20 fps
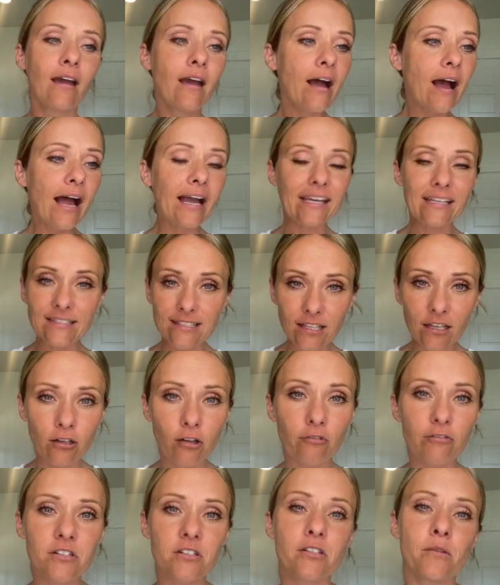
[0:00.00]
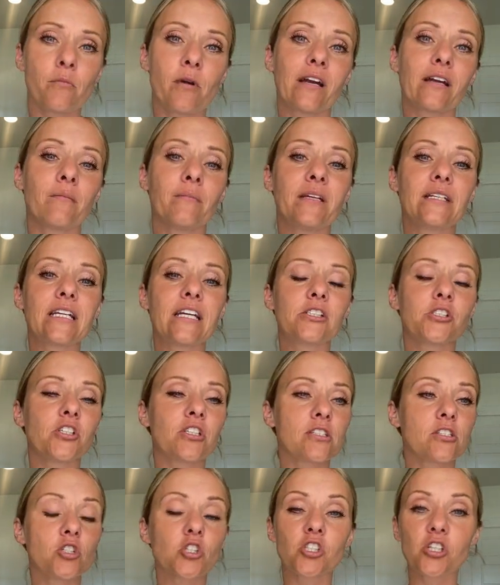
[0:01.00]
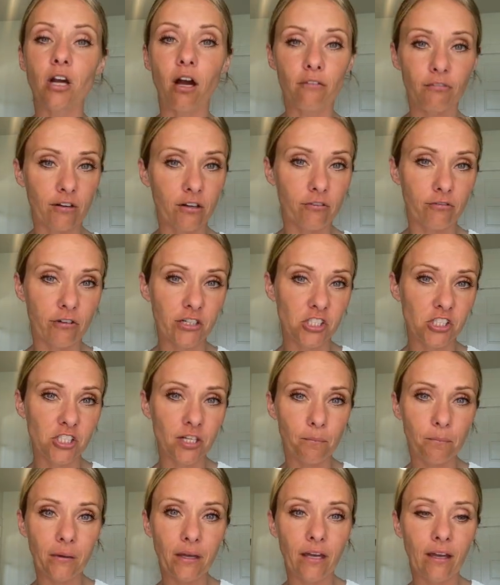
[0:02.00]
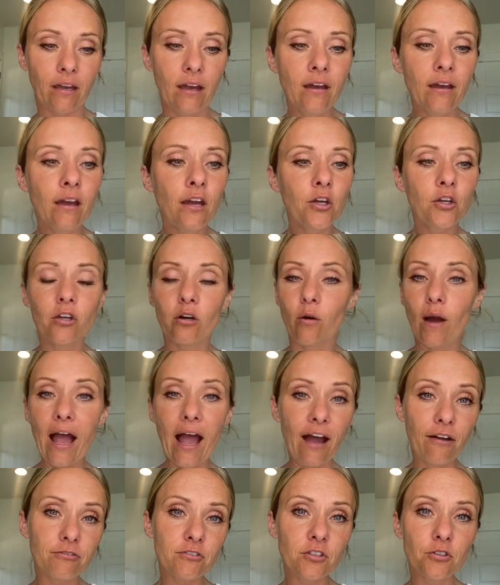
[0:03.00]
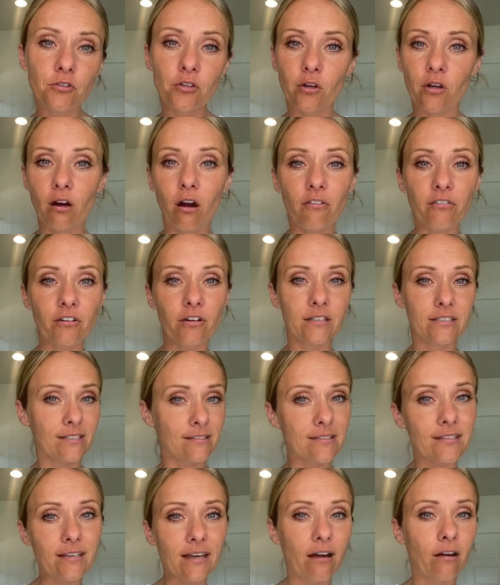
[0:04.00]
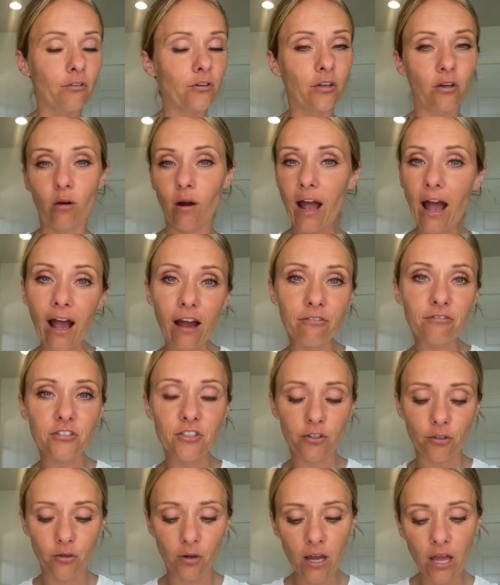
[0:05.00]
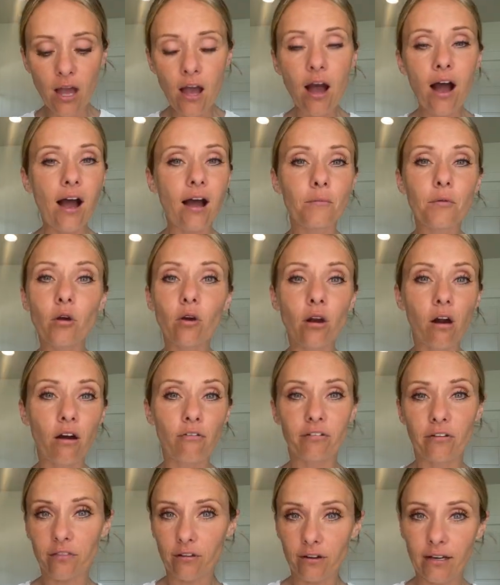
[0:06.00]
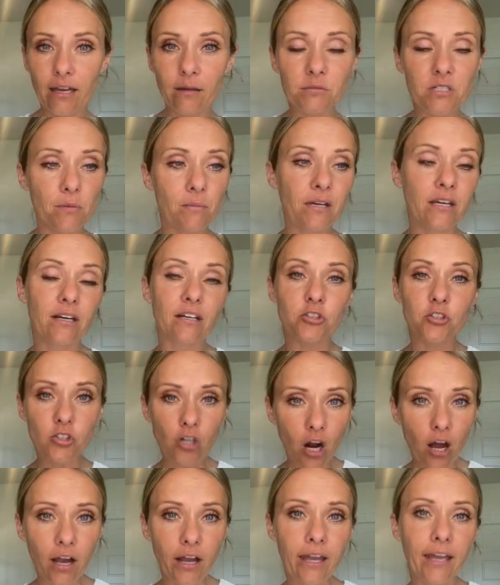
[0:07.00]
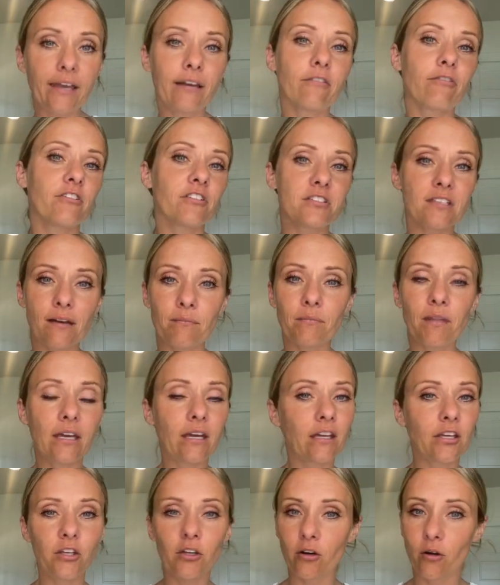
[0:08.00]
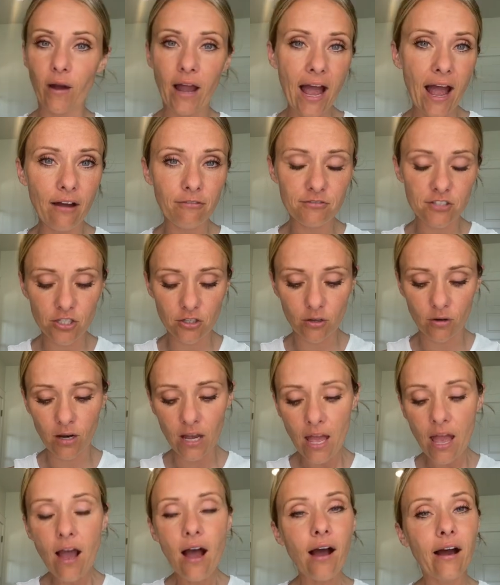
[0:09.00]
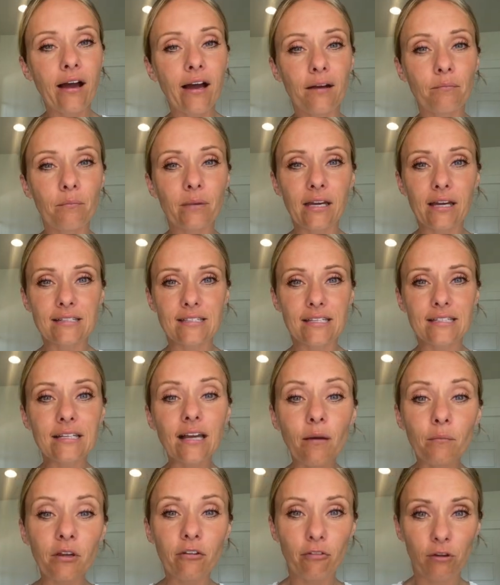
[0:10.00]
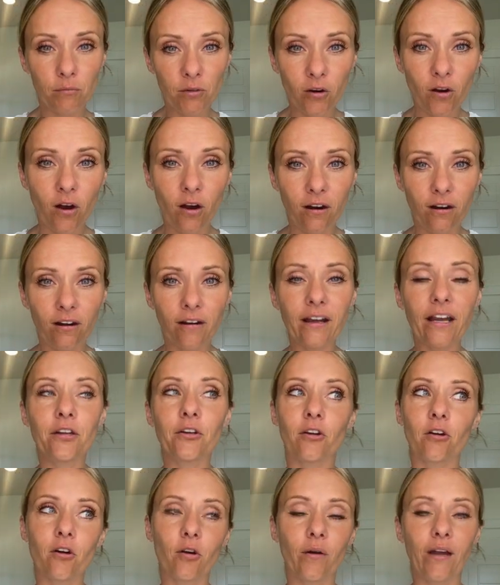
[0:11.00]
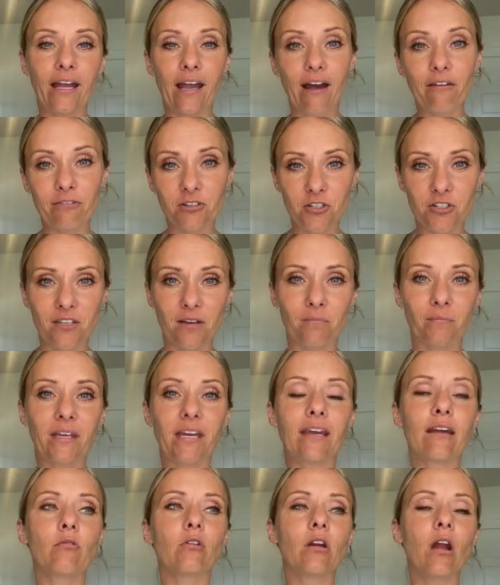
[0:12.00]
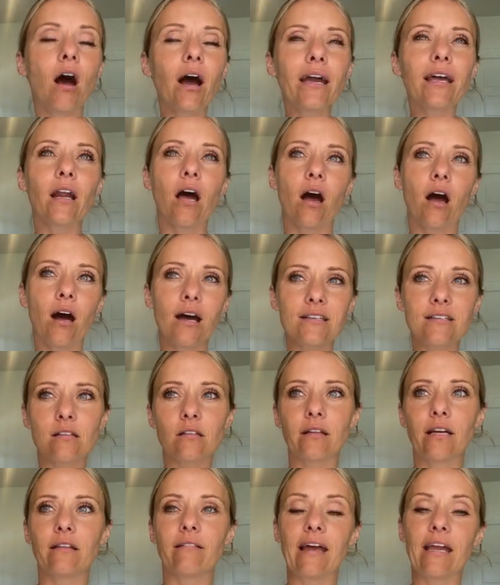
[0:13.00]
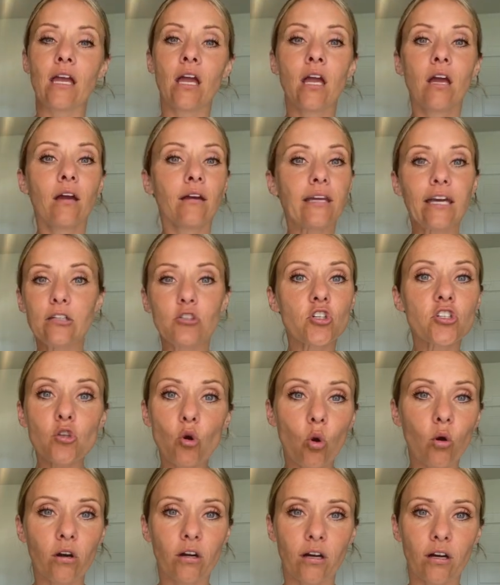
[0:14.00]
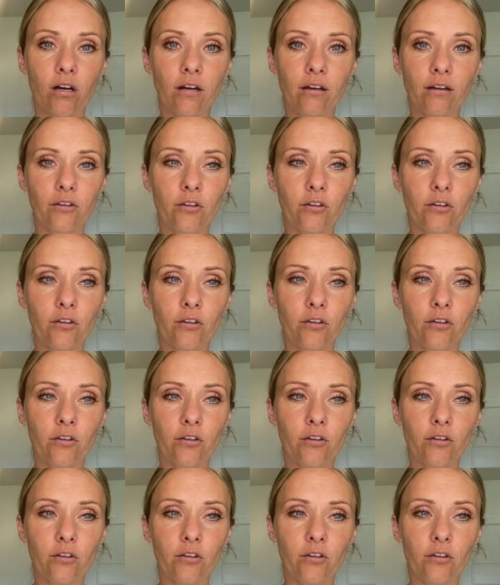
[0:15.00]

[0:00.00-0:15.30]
I can send over some recommendations. She offered free shipping. You don't have to. You could offer a discount. You don't have to. Um, you could offer their name to be in a drawing for something. You don't have to um, because it's coming from your heart and you're going after something, not in a hustly, like, okay, just order.